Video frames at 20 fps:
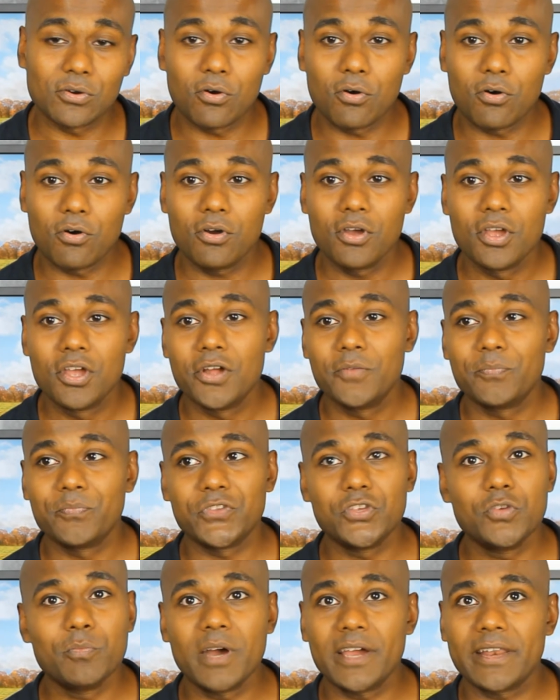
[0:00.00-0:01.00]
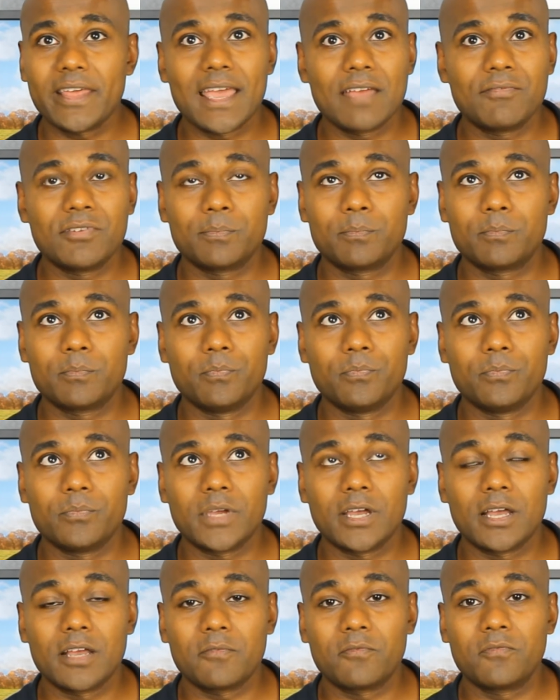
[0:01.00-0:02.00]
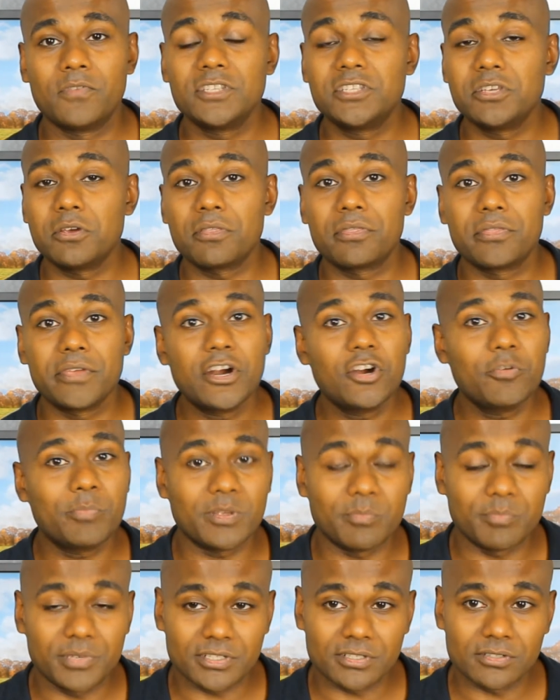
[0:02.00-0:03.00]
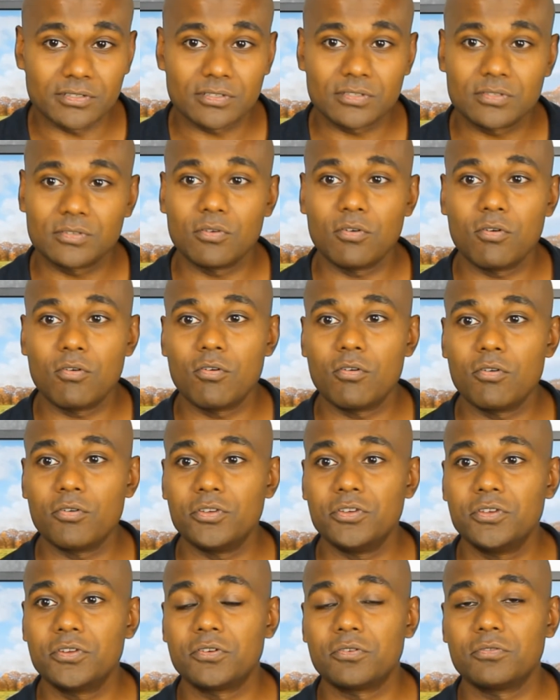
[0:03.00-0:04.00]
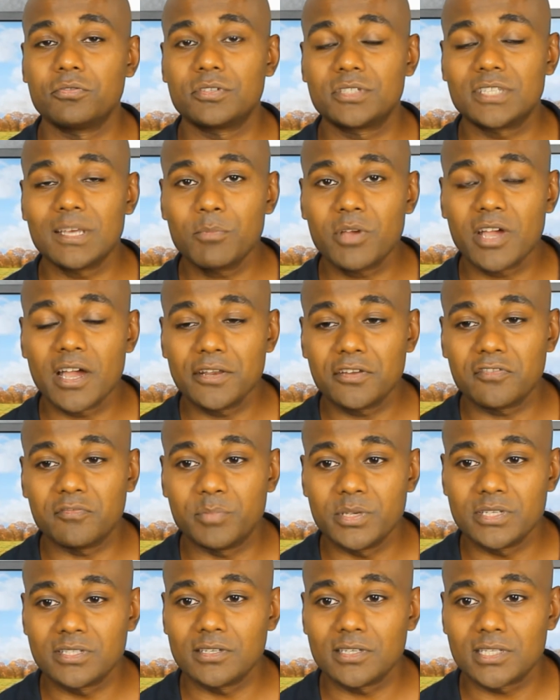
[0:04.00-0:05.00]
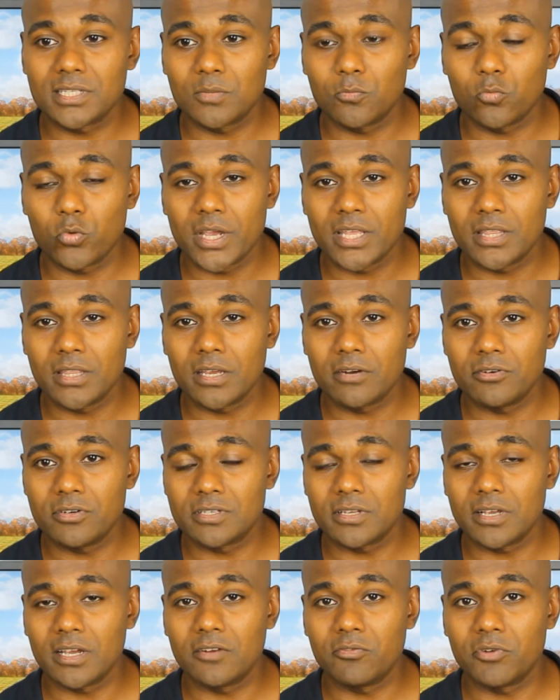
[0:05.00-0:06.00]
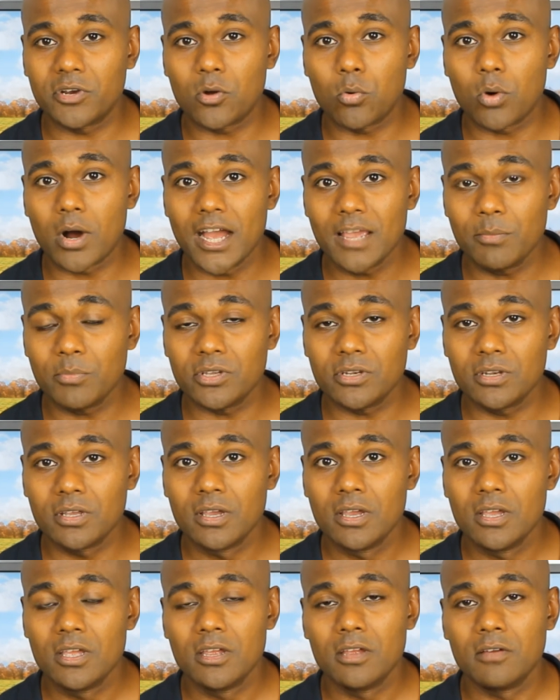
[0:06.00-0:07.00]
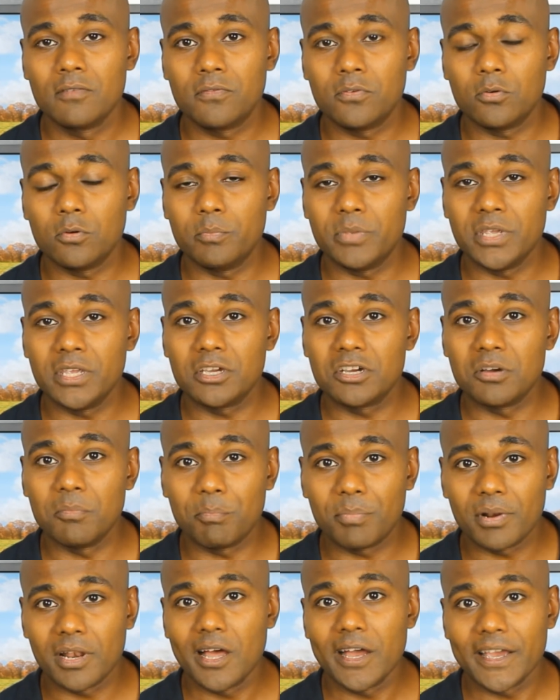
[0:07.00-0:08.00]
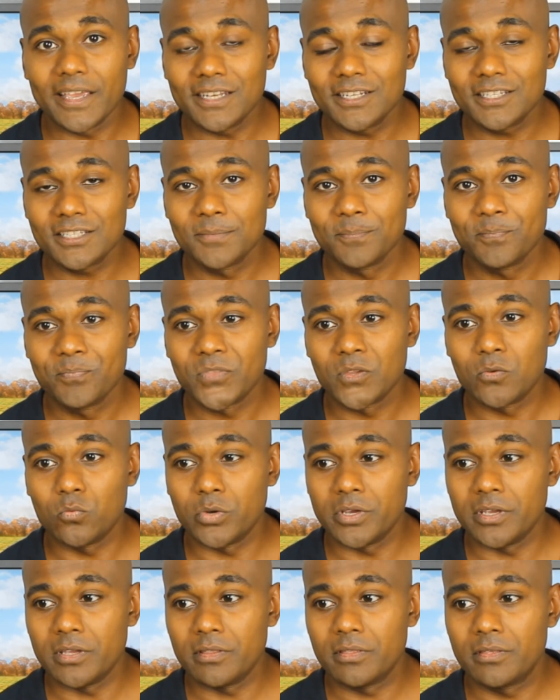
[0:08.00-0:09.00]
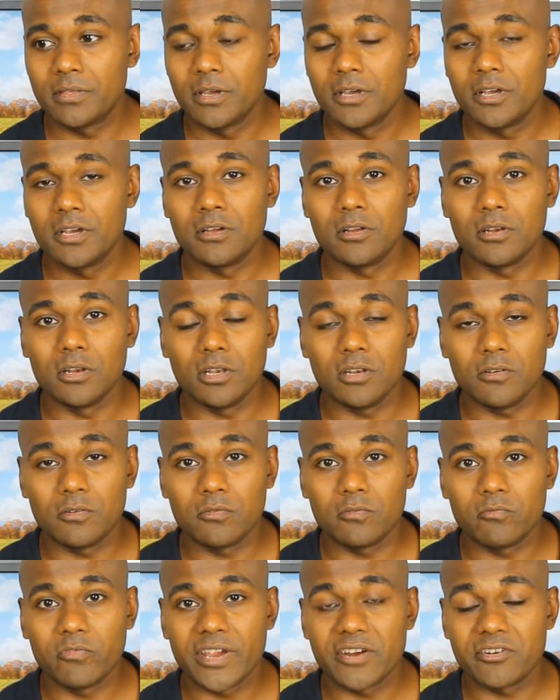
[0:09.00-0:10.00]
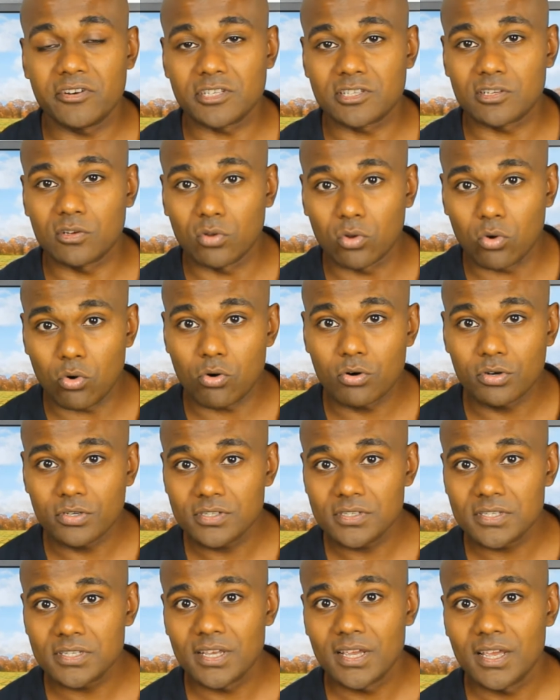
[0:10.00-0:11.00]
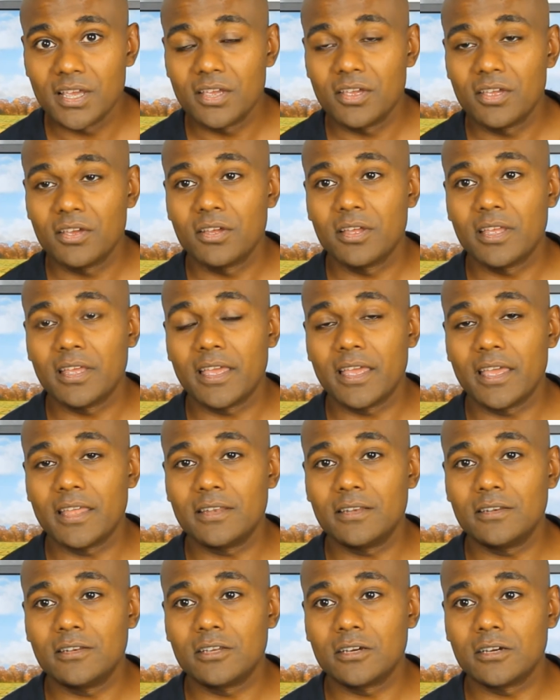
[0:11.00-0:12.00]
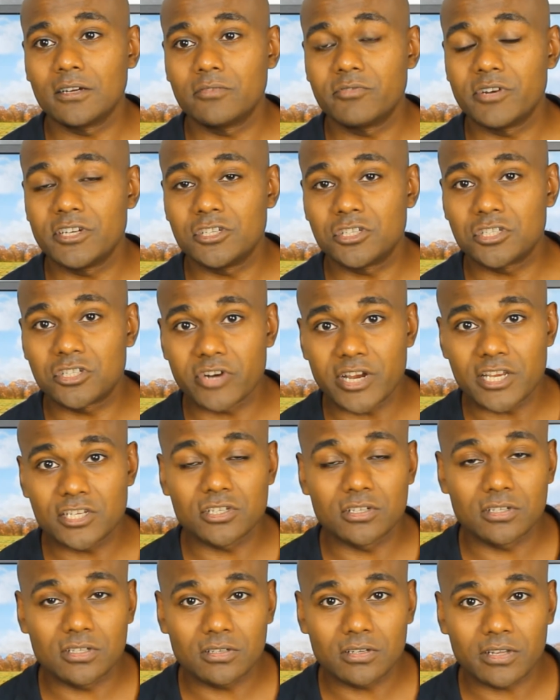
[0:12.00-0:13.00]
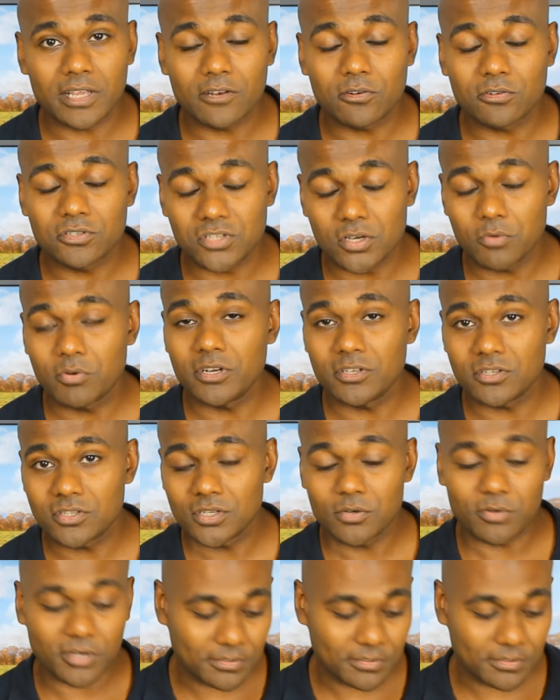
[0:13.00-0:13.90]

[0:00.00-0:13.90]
Or you might have a physiotherapy business or, some kind of business where there is a requirement for being compliant with various laws and registration and so on and so